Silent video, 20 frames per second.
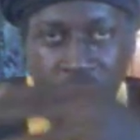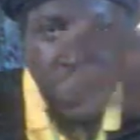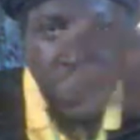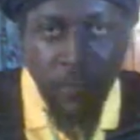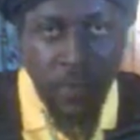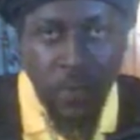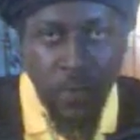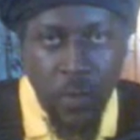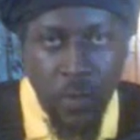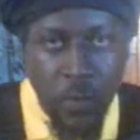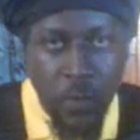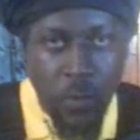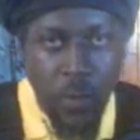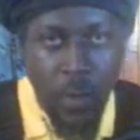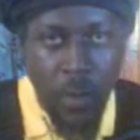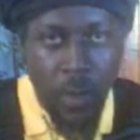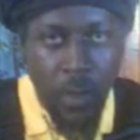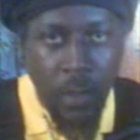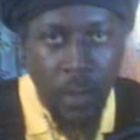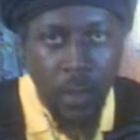You never know
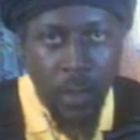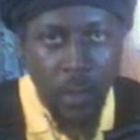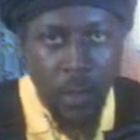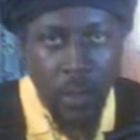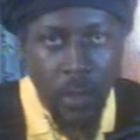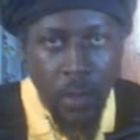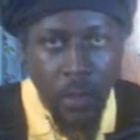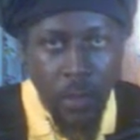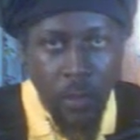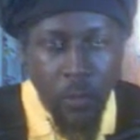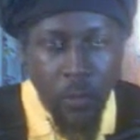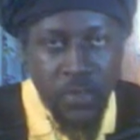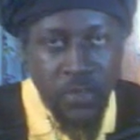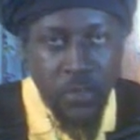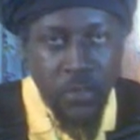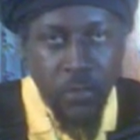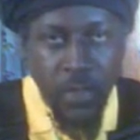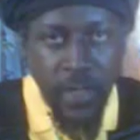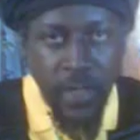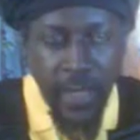
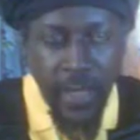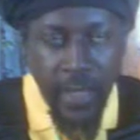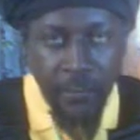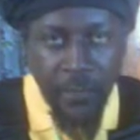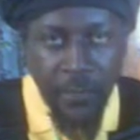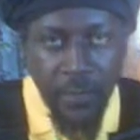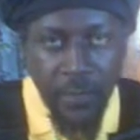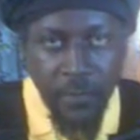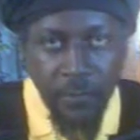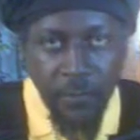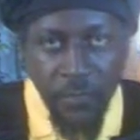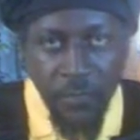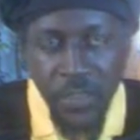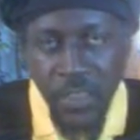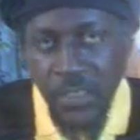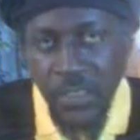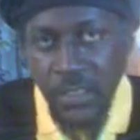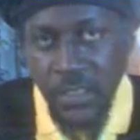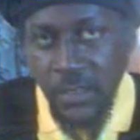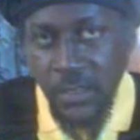what's going to happen.
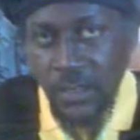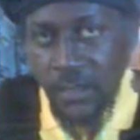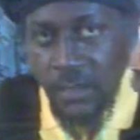Just